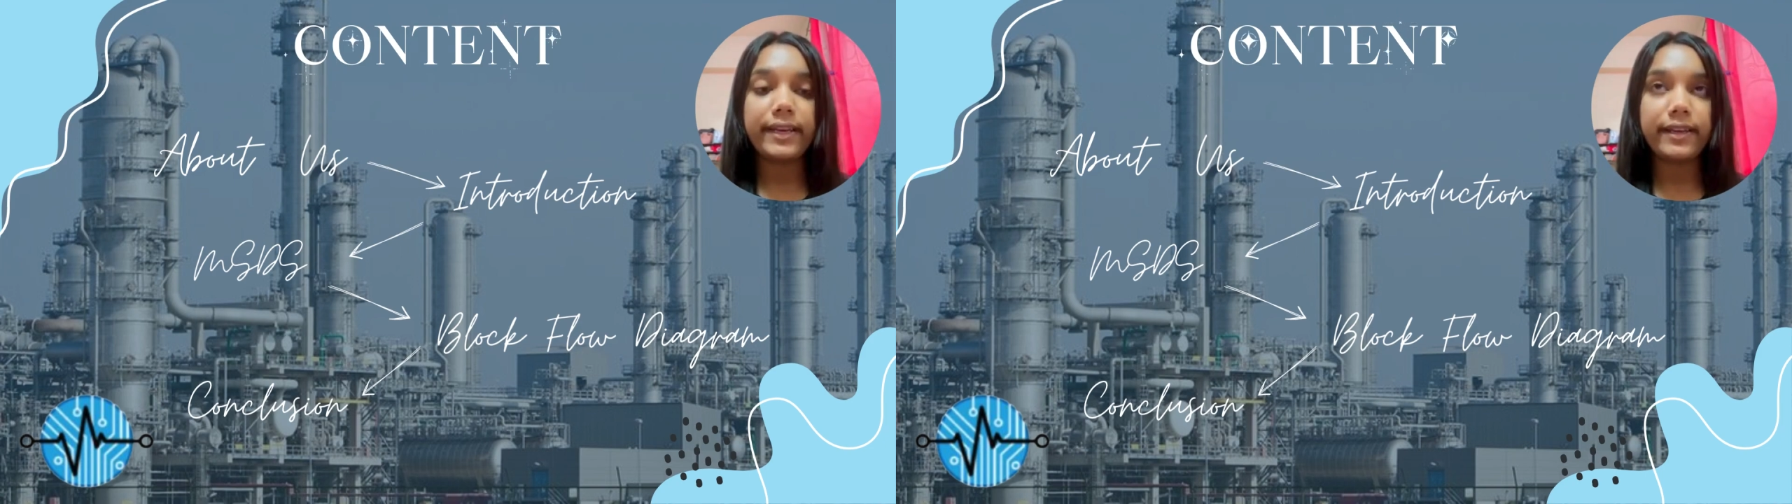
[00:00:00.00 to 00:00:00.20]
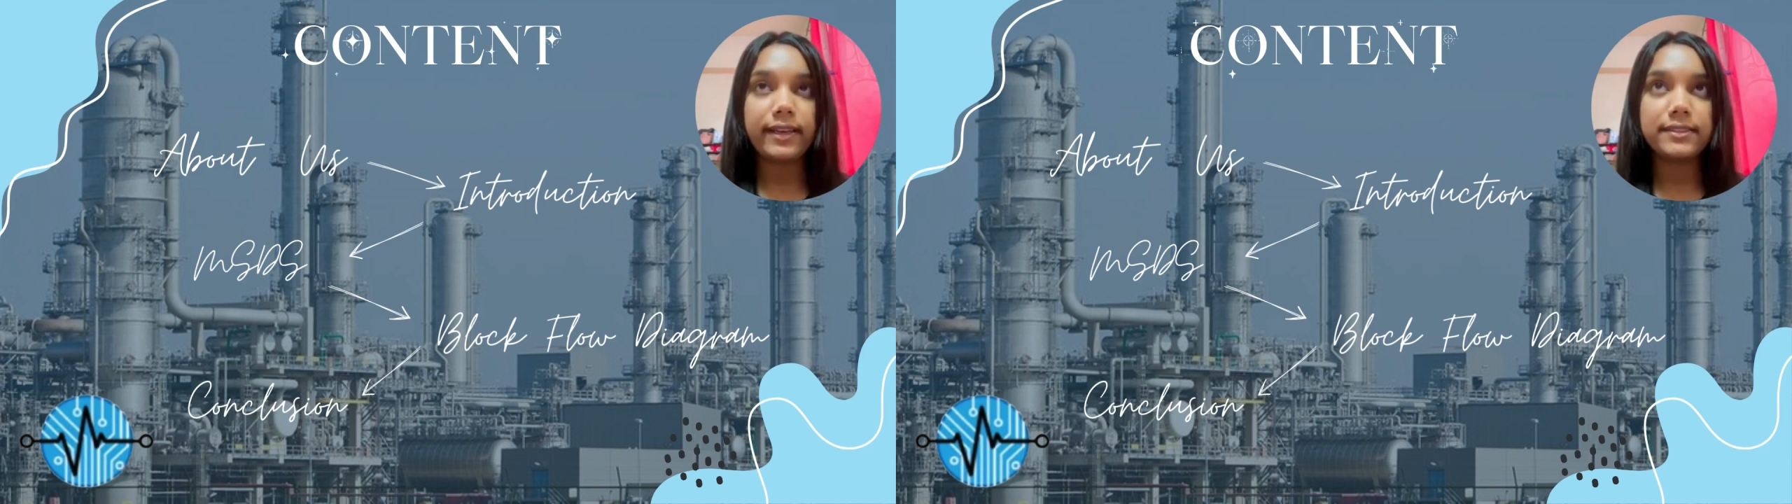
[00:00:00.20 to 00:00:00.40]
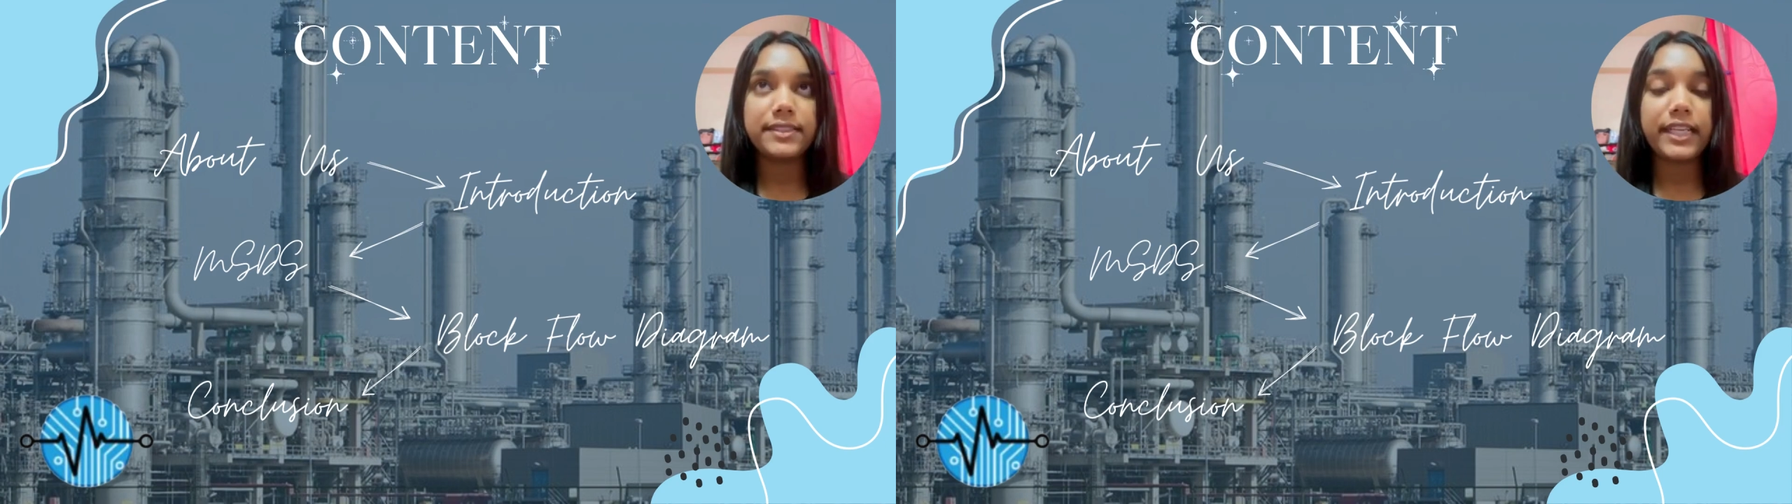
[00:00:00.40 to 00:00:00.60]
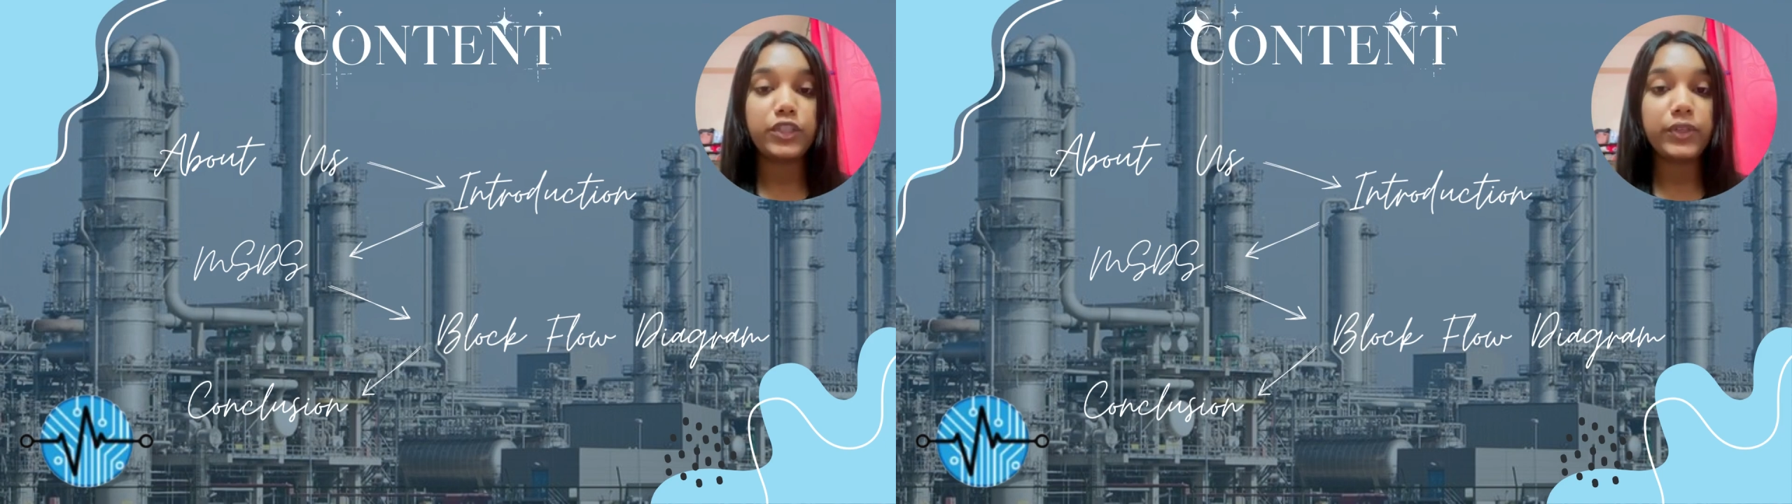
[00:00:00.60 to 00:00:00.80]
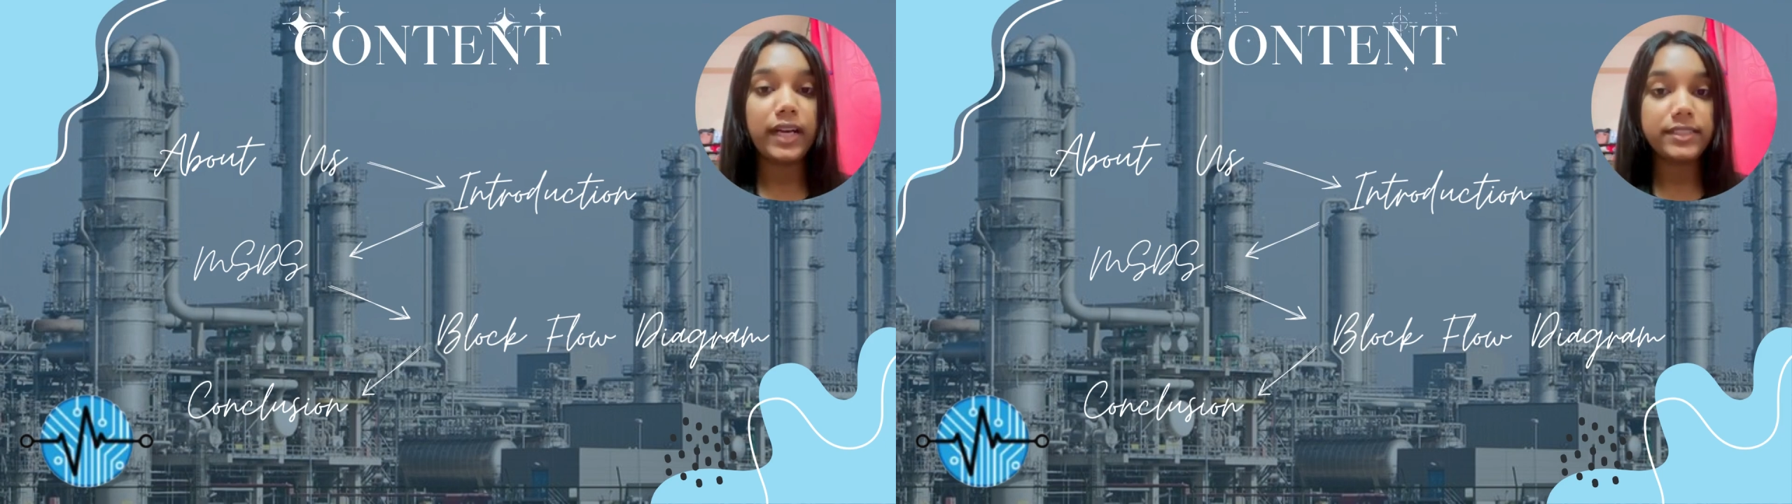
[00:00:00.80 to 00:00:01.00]
is
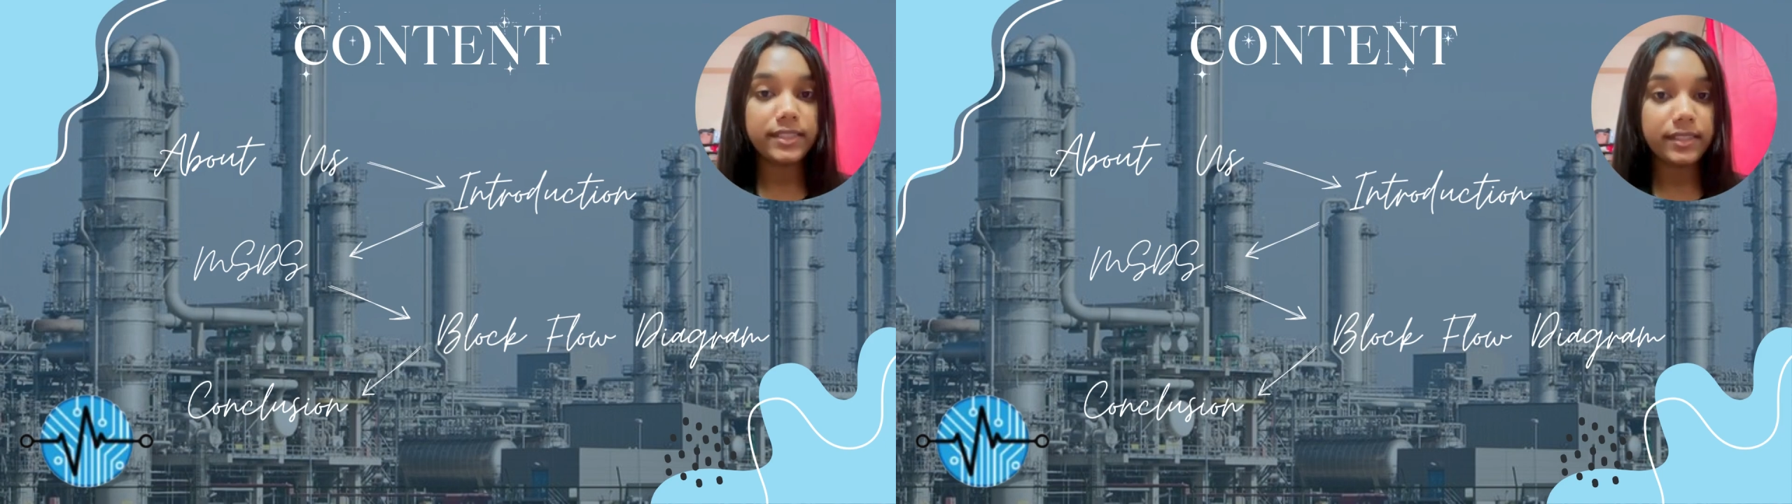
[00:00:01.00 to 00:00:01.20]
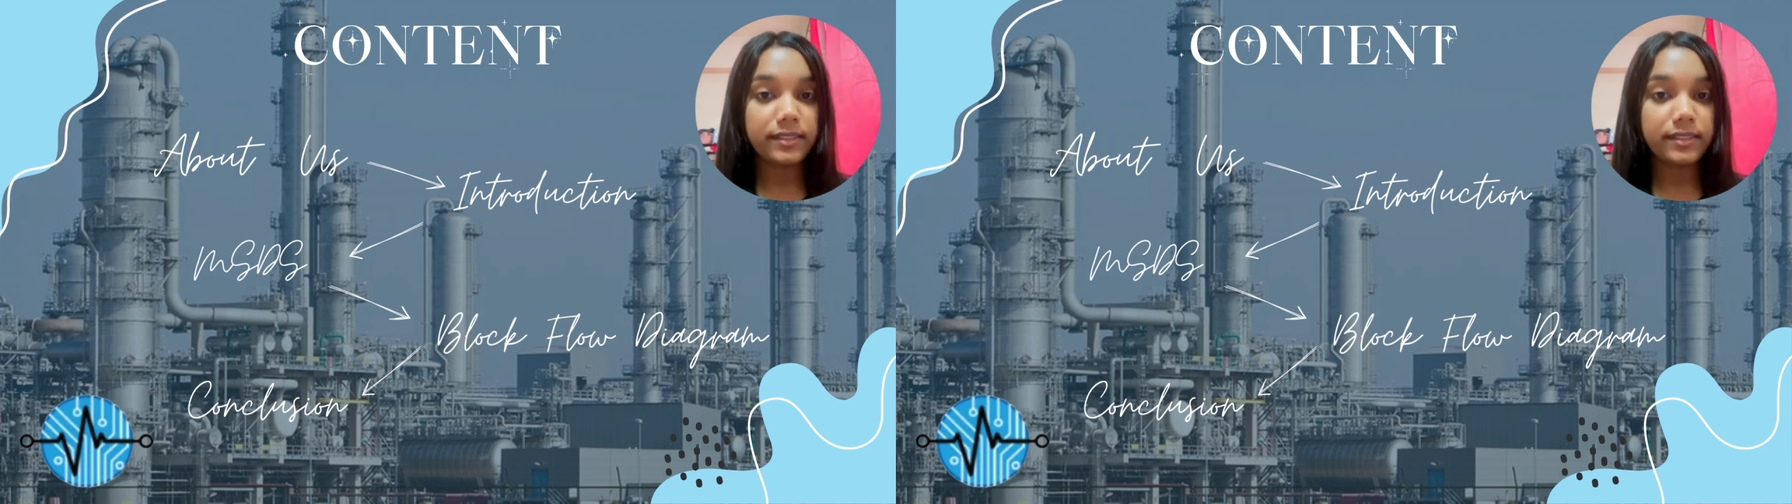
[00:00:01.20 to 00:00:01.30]
introduction,